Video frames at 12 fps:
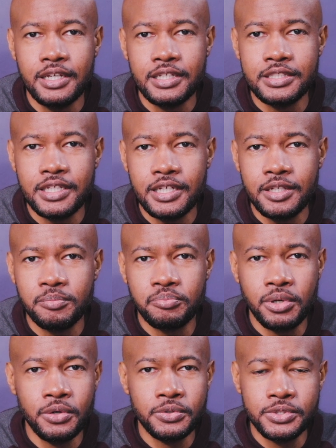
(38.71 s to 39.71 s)
is a
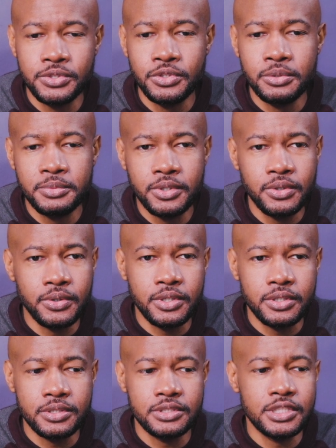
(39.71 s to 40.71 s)
prosumer
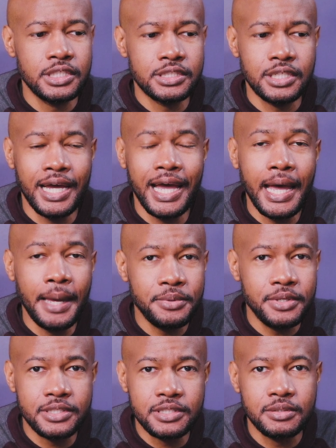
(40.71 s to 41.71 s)
or just a
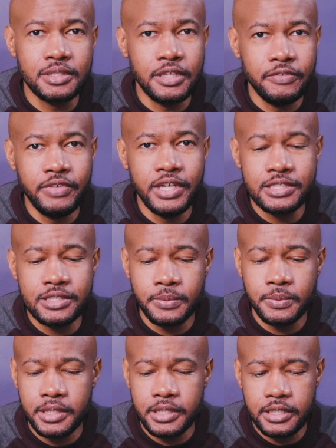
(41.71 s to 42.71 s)
hobbyist invest
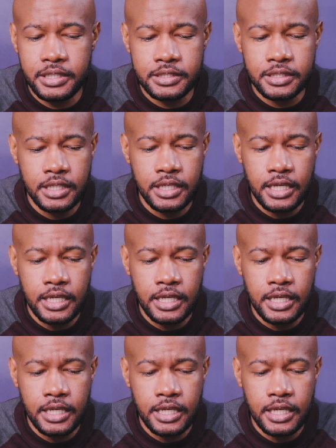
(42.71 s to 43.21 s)
in one of these.